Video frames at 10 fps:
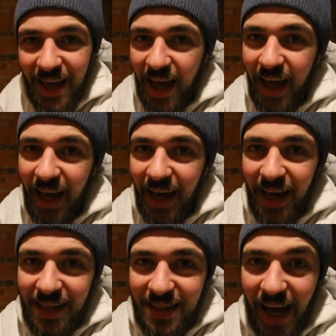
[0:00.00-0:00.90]

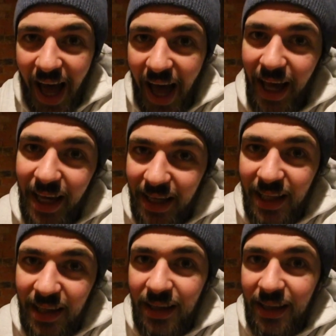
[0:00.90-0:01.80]
and I
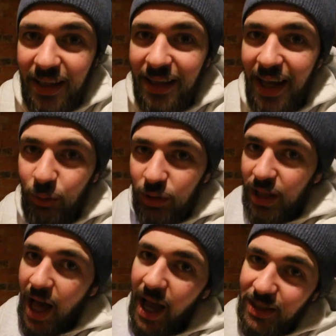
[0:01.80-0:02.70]
can now
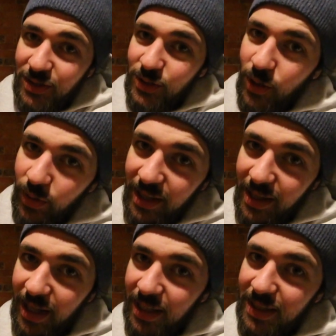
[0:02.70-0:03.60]
relax knowing
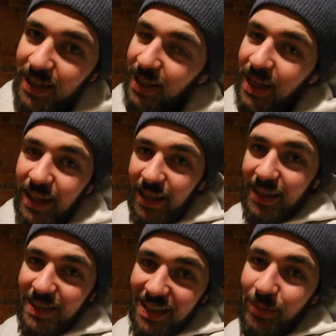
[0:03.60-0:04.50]
that
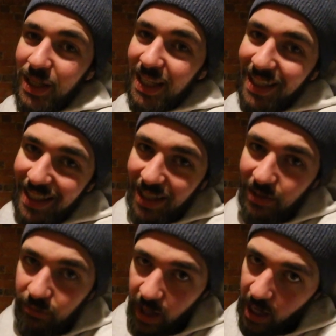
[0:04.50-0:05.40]
the CBD
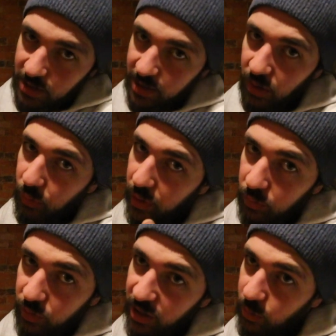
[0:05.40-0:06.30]
ghee flash sale
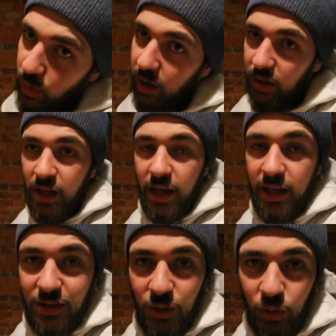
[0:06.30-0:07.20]
went really well.
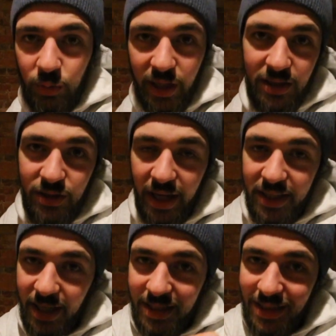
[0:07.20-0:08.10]
It's cool because you
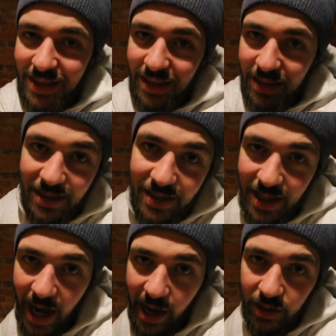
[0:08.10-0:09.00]
guys got to see this
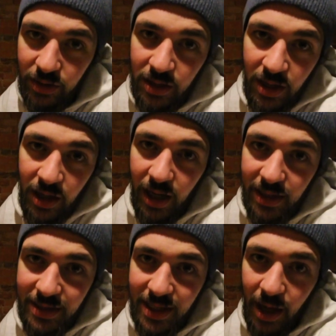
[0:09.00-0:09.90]
entire uh,
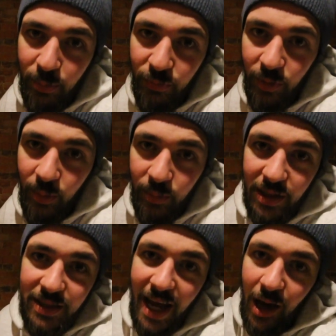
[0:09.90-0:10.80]
step from
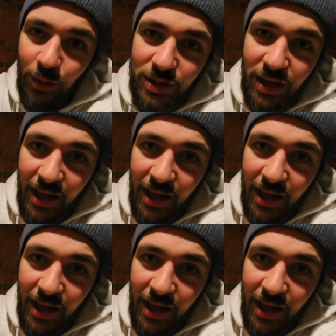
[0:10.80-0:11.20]
the doubt